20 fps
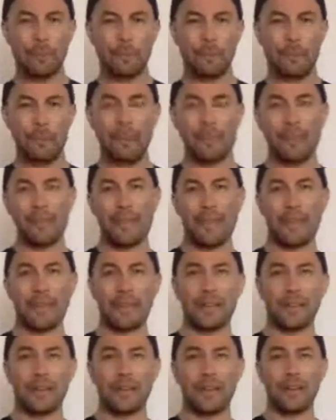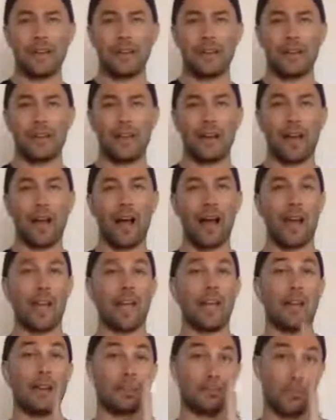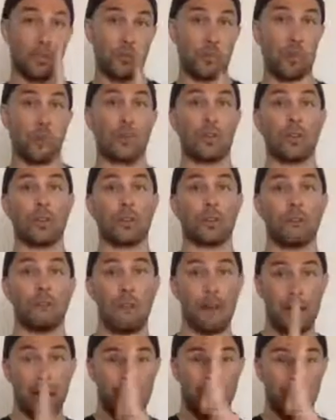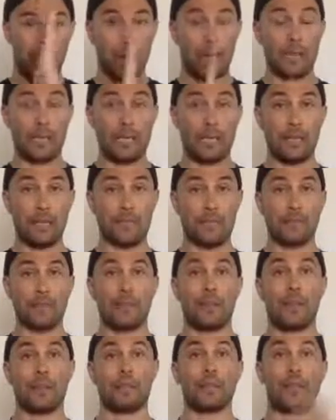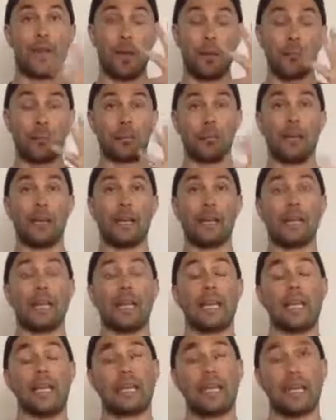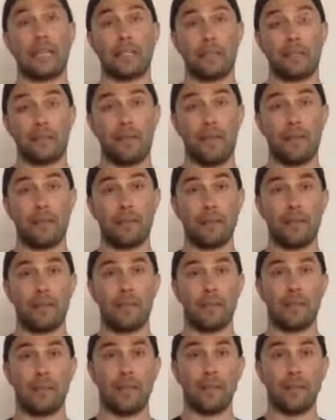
in that I have to work my body so that it's upright and against gravity.